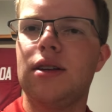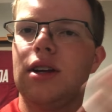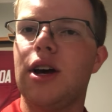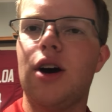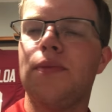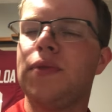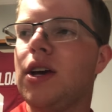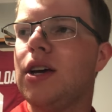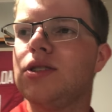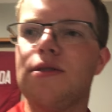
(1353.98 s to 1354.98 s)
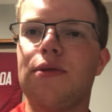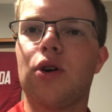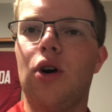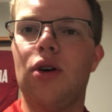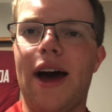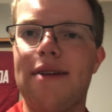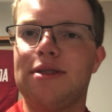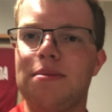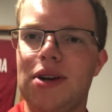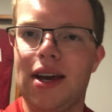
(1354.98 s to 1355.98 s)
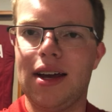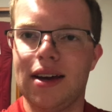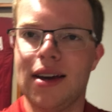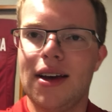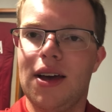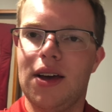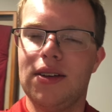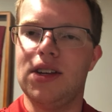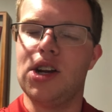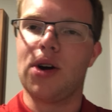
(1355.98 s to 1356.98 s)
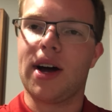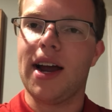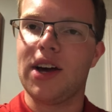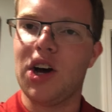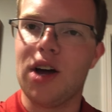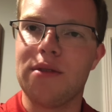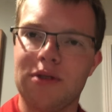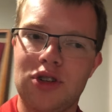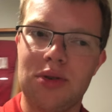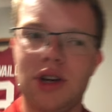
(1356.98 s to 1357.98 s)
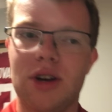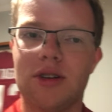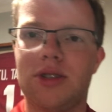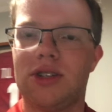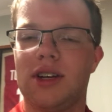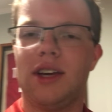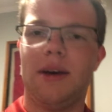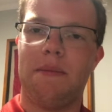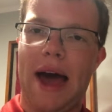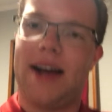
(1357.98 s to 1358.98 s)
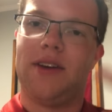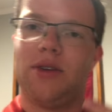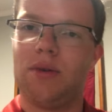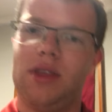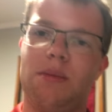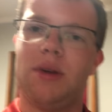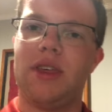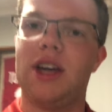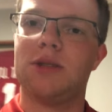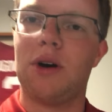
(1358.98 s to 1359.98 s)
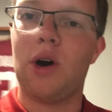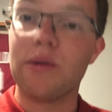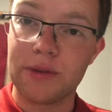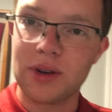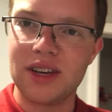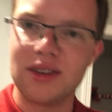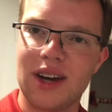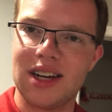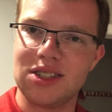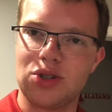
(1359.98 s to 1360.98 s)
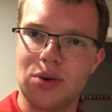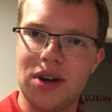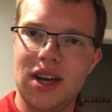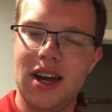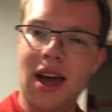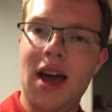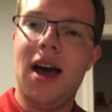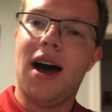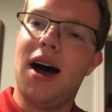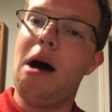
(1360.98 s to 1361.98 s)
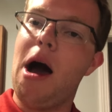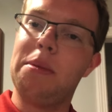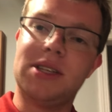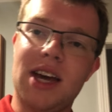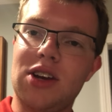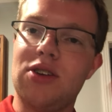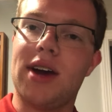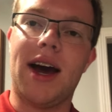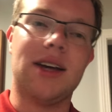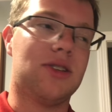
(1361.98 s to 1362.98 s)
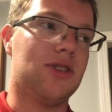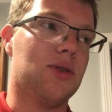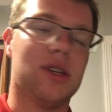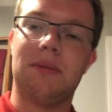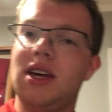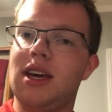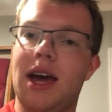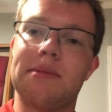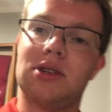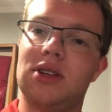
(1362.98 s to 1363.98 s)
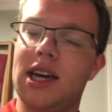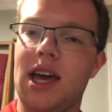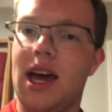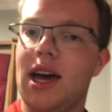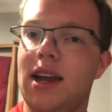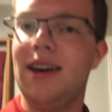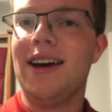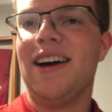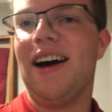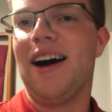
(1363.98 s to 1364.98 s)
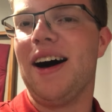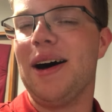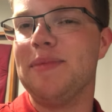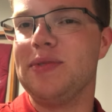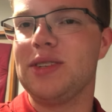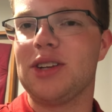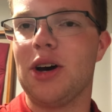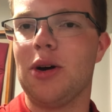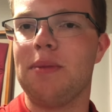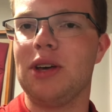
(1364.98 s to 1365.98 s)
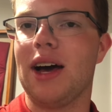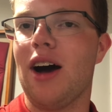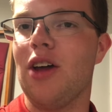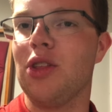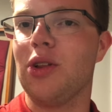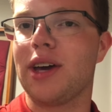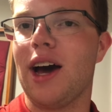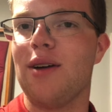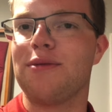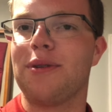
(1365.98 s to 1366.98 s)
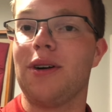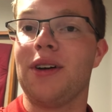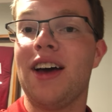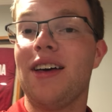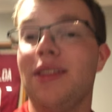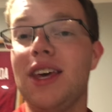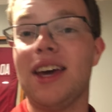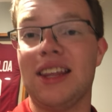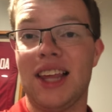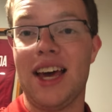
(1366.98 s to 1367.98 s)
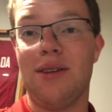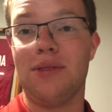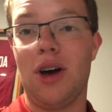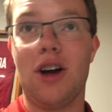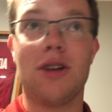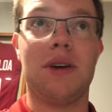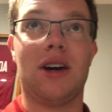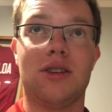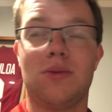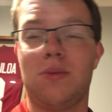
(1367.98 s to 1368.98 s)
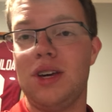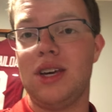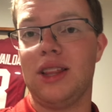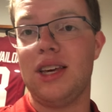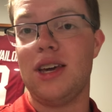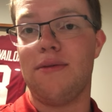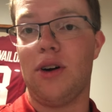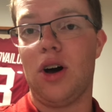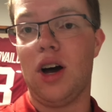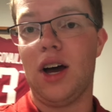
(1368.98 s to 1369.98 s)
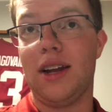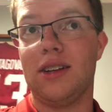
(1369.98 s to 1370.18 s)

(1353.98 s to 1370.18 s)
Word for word: you know, it's difficult after being you know, kind of gone for two years to get back in the rhythm of things. But hopefully, you guys enjoyed it. Uh, I'll be taking you guys to as many games as I can. Um, so be on the lookout for the Atlanta vlog because we leave on